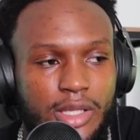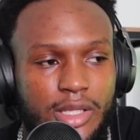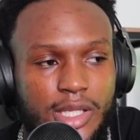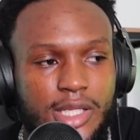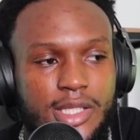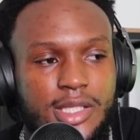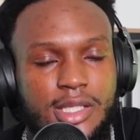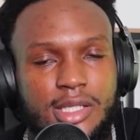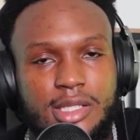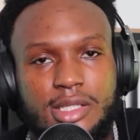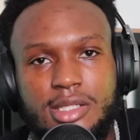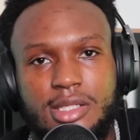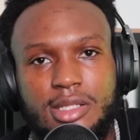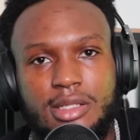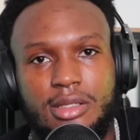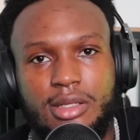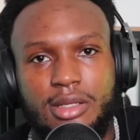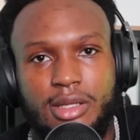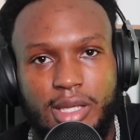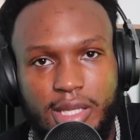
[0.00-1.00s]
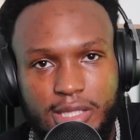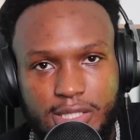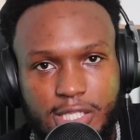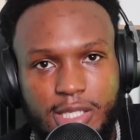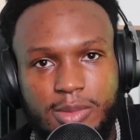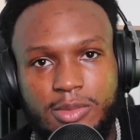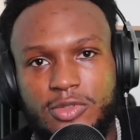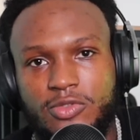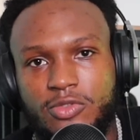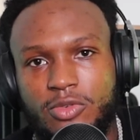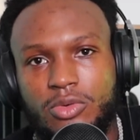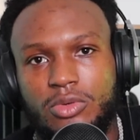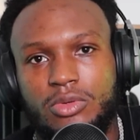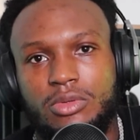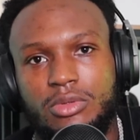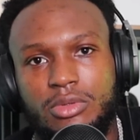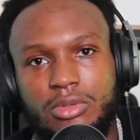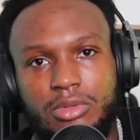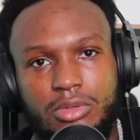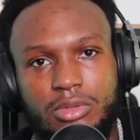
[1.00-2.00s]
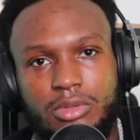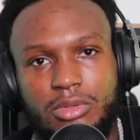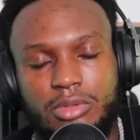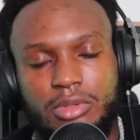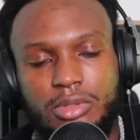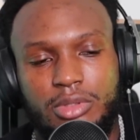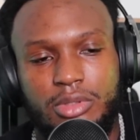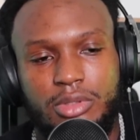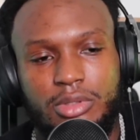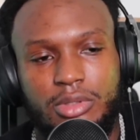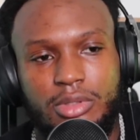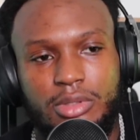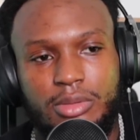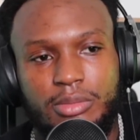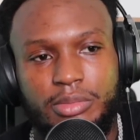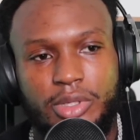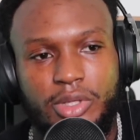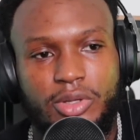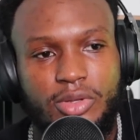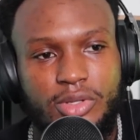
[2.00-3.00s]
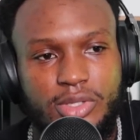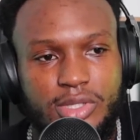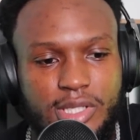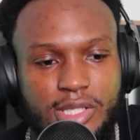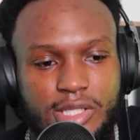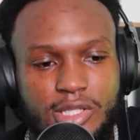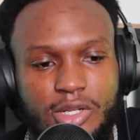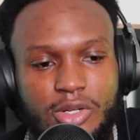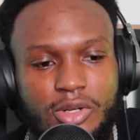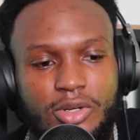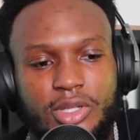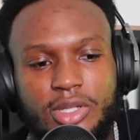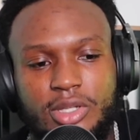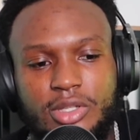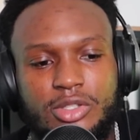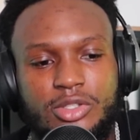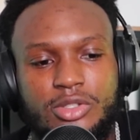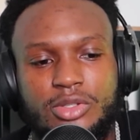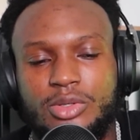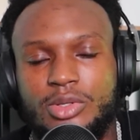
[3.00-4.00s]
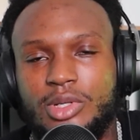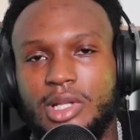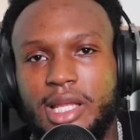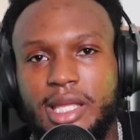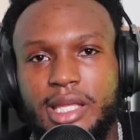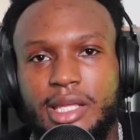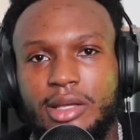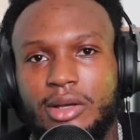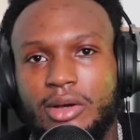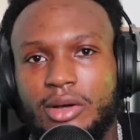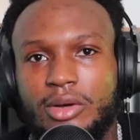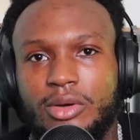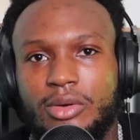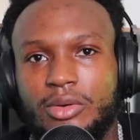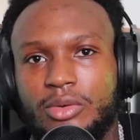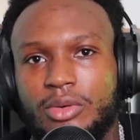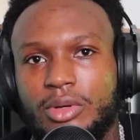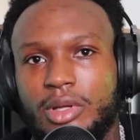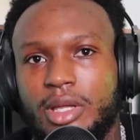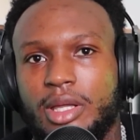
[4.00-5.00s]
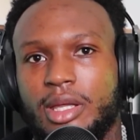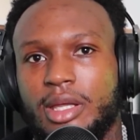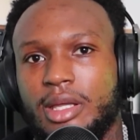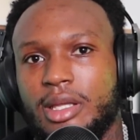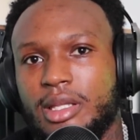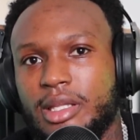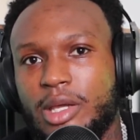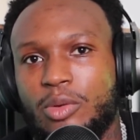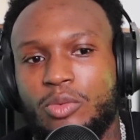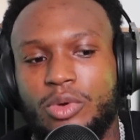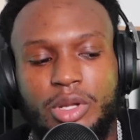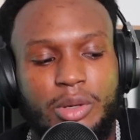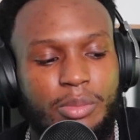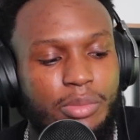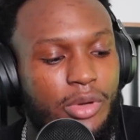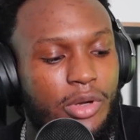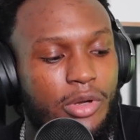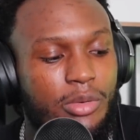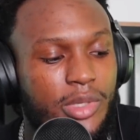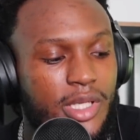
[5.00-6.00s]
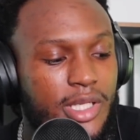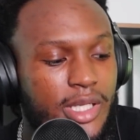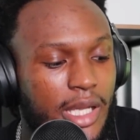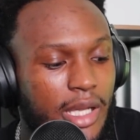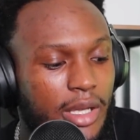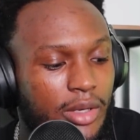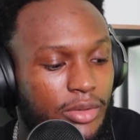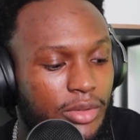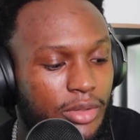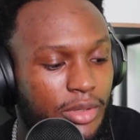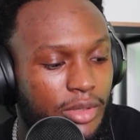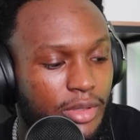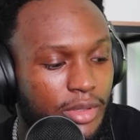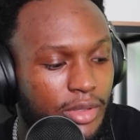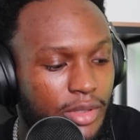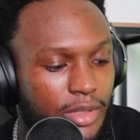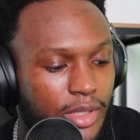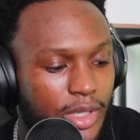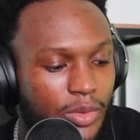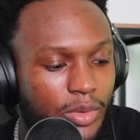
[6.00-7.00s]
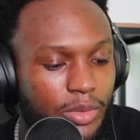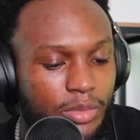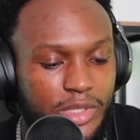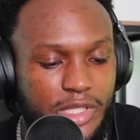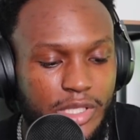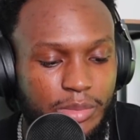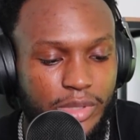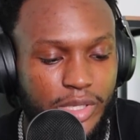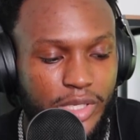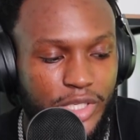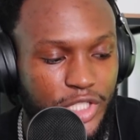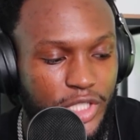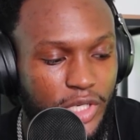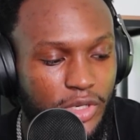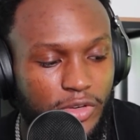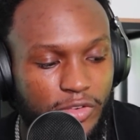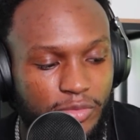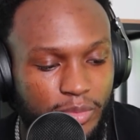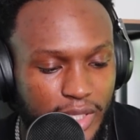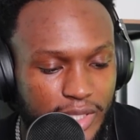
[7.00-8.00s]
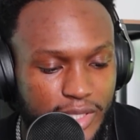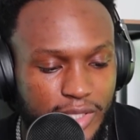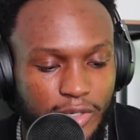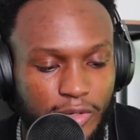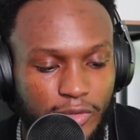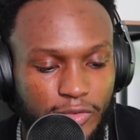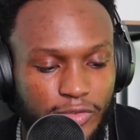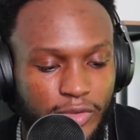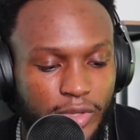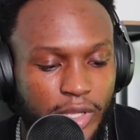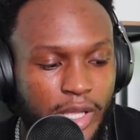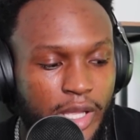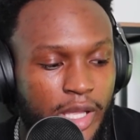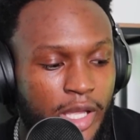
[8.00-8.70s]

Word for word: This is Hasim's fault because he's clocking too late. Oh, they want to boil me down. They want me to be a show of myself.